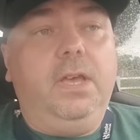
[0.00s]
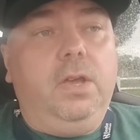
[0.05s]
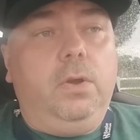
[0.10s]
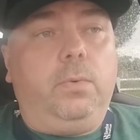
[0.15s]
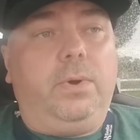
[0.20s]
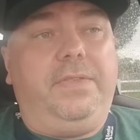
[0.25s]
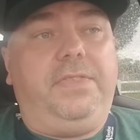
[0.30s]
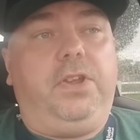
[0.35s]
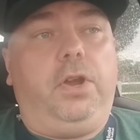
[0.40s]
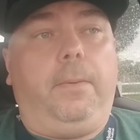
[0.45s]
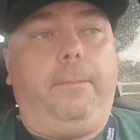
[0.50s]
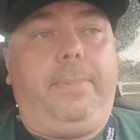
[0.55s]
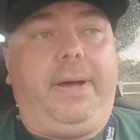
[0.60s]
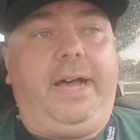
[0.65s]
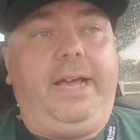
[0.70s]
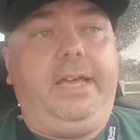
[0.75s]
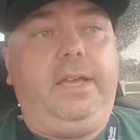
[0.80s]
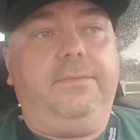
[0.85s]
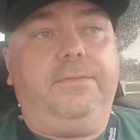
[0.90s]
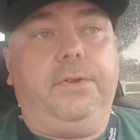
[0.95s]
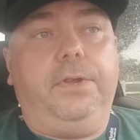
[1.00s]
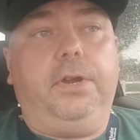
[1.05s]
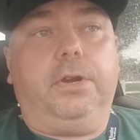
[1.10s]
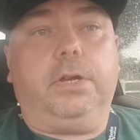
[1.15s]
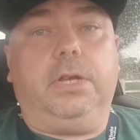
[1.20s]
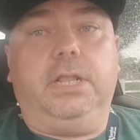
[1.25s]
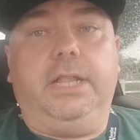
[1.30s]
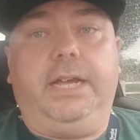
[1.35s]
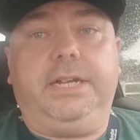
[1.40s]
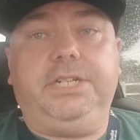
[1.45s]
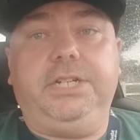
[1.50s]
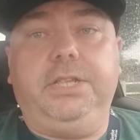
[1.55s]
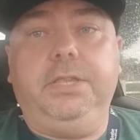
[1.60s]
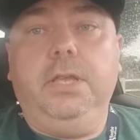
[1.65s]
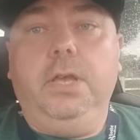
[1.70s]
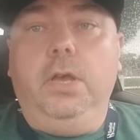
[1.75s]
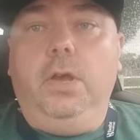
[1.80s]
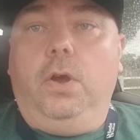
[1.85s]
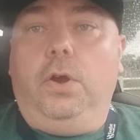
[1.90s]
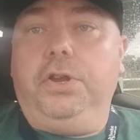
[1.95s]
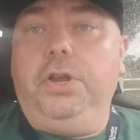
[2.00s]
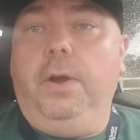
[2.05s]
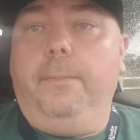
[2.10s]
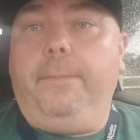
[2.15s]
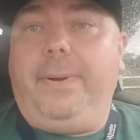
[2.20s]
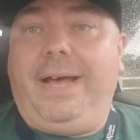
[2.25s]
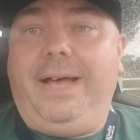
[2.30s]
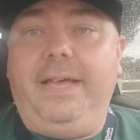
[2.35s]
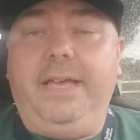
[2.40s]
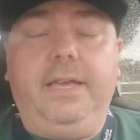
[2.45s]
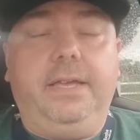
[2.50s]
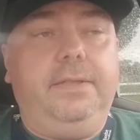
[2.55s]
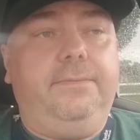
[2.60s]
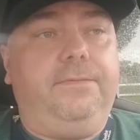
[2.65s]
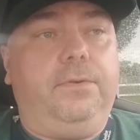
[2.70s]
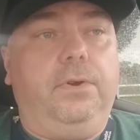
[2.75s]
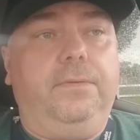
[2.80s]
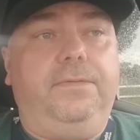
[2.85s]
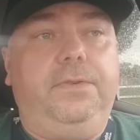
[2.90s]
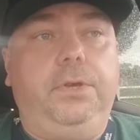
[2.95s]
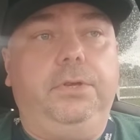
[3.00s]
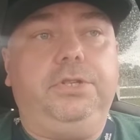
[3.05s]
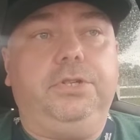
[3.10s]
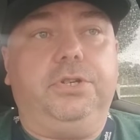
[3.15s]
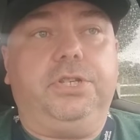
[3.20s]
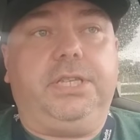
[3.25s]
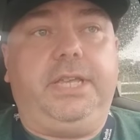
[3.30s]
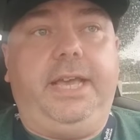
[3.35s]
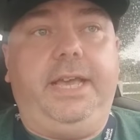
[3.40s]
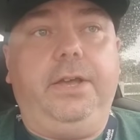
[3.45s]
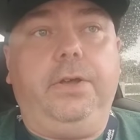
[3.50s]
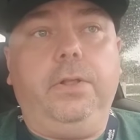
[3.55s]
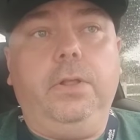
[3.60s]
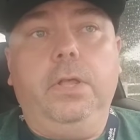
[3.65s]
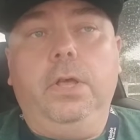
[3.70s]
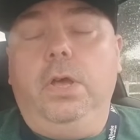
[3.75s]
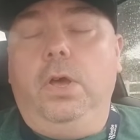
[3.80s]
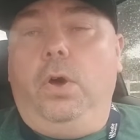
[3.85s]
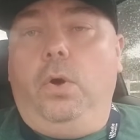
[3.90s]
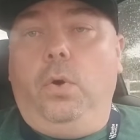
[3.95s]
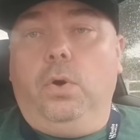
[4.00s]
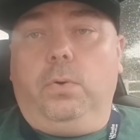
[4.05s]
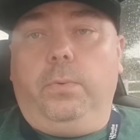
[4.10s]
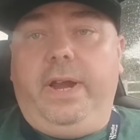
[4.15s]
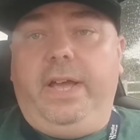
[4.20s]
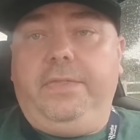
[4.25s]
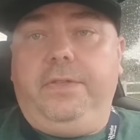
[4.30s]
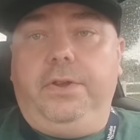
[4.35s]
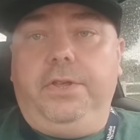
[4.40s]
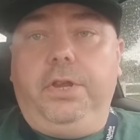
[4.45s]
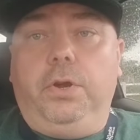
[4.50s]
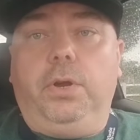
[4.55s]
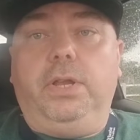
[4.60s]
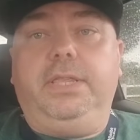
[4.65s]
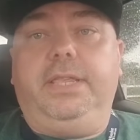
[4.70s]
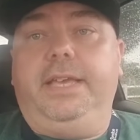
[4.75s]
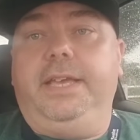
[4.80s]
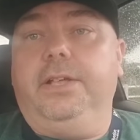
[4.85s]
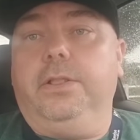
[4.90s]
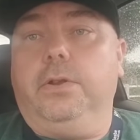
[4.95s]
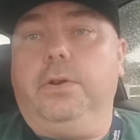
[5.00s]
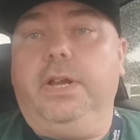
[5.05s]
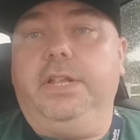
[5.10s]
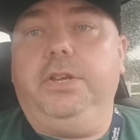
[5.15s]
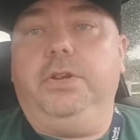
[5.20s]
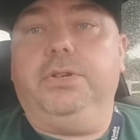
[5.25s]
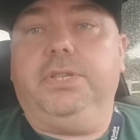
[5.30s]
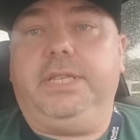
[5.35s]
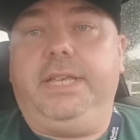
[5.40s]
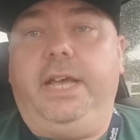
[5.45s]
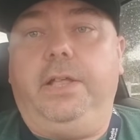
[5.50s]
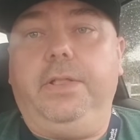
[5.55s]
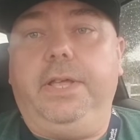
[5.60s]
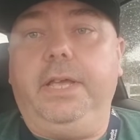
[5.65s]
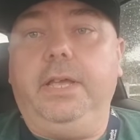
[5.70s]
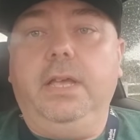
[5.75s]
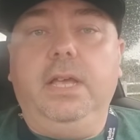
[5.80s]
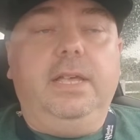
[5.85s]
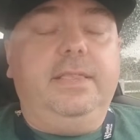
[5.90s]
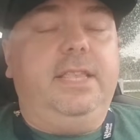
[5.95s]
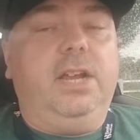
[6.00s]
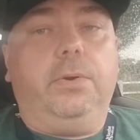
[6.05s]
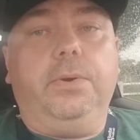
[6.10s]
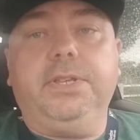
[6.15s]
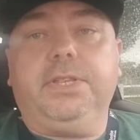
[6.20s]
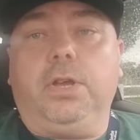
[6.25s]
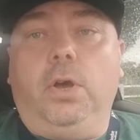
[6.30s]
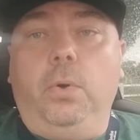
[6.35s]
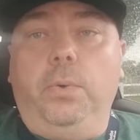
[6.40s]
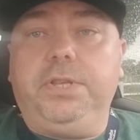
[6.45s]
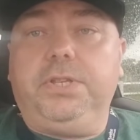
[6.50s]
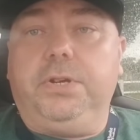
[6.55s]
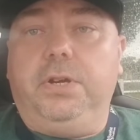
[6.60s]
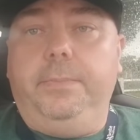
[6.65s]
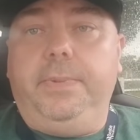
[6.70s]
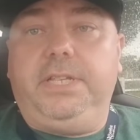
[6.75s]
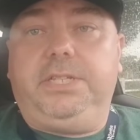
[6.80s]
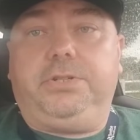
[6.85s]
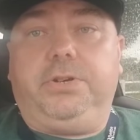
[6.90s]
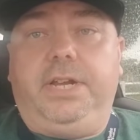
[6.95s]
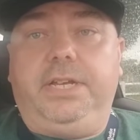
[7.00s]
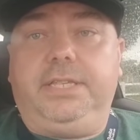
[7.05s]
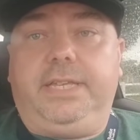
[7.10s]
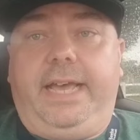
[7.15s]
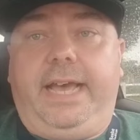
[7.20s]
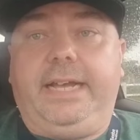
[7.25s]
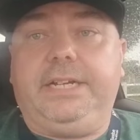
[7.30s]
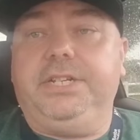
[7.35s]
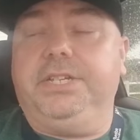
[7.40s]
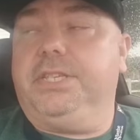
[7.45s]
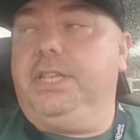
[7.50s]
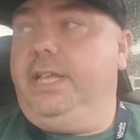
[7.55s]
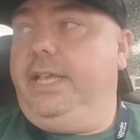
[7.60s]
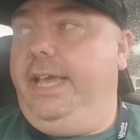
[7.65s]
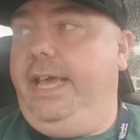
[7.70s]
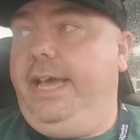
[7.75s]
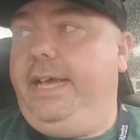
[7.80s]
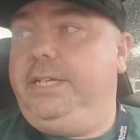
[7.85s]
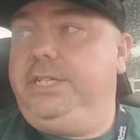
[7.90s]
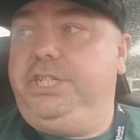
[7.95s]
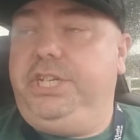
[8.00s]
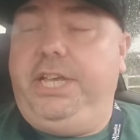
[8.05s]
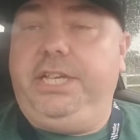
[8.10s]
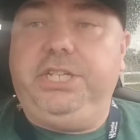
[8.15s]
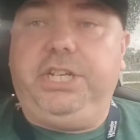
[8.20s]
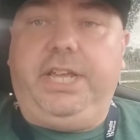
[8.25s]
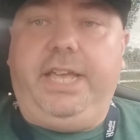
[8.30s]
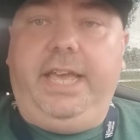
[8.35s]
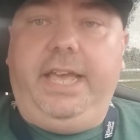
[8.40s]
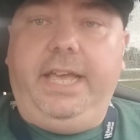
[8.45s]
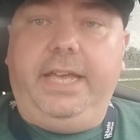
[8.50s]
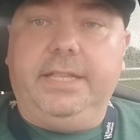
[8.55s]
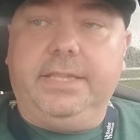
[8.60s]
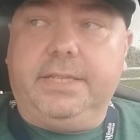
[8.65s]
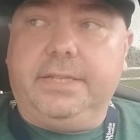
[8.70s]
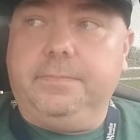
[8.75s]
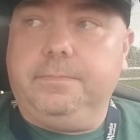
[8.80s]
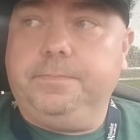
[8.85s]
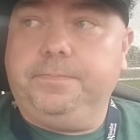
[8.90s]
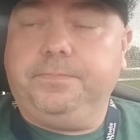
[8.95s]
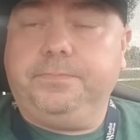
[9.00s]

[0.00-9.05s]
whether you're buying for your collection or you're buying for a future sale, or rather you're a dealer and you're selling, there is always going to be transactions and cash changing hands,